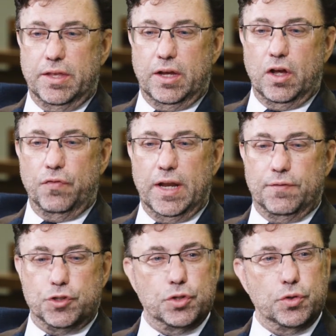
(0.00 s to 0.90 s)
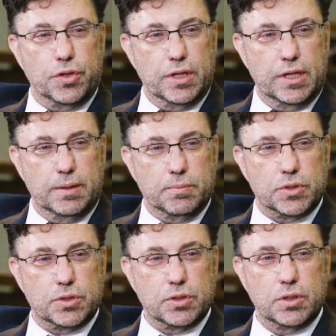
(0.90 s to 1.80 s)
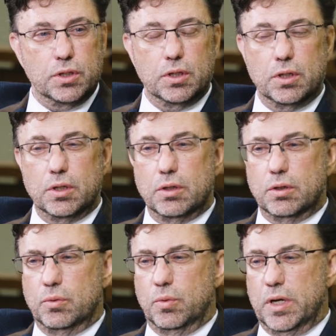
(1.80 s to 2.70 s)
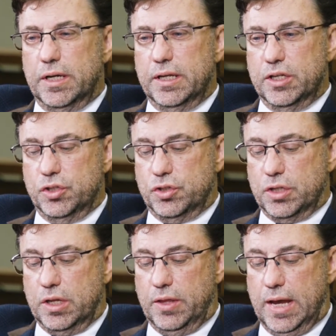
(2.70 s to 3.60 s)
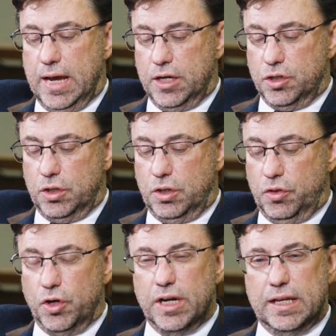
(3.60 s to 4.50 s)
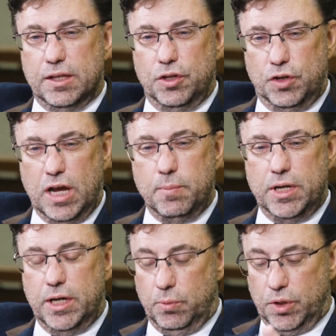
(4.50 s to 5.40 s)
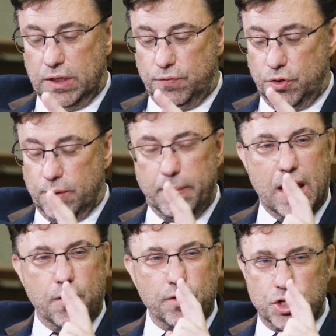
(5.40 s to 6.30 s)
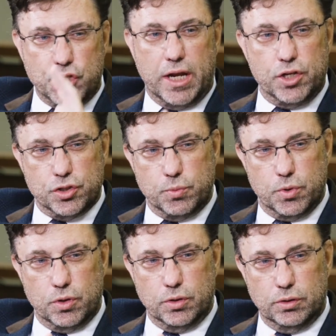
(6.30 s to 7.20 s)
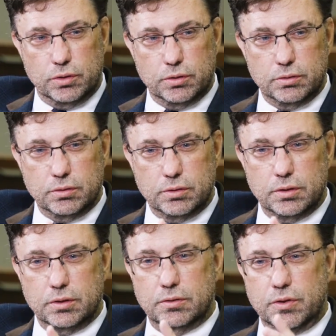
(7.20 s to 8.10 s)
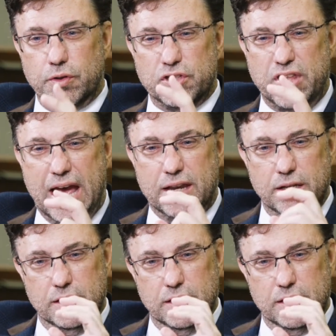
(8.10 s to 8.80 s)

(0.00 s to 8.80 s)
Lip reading: often have two themes. One is that you come here and we'll give you the power to change the world. So it's that